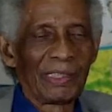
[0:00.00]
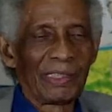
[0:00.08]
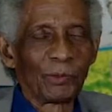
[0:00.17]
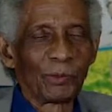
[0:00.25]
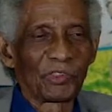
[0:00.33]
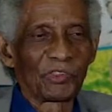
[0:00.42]

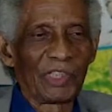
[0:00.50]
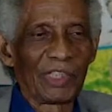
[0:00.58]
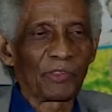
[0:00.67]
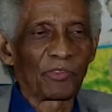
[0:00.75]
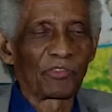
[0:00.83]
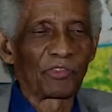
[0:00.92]
he would
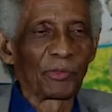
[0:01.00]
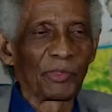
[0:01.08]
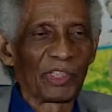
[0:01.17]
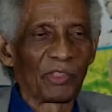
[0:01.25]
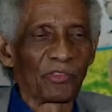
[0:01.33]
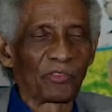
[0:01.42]
take
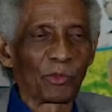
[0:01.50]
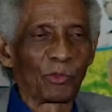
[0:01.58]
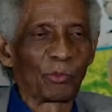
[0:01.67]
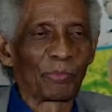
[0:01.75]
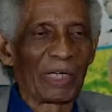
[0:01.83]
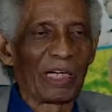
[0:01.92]
students who
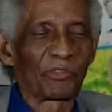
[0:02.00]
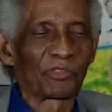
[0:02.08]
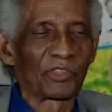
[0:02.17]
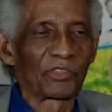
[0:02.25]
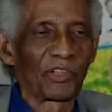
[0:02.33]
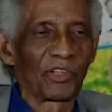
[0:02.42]
passed the
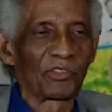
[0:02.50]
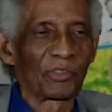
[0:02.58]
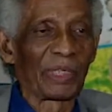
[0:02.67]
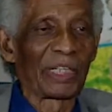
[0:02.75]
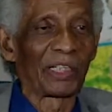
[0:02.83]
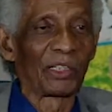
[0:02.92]
third
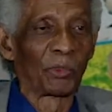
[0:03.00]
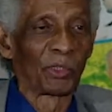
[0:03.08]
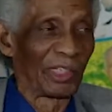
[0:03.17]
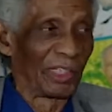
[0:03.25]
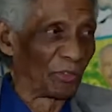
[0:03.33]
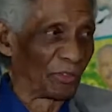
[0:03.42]
Jamaica
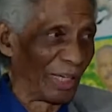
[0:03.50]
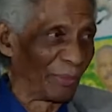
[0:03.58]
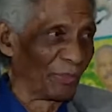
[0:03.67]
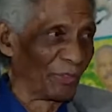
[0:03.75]
local exam,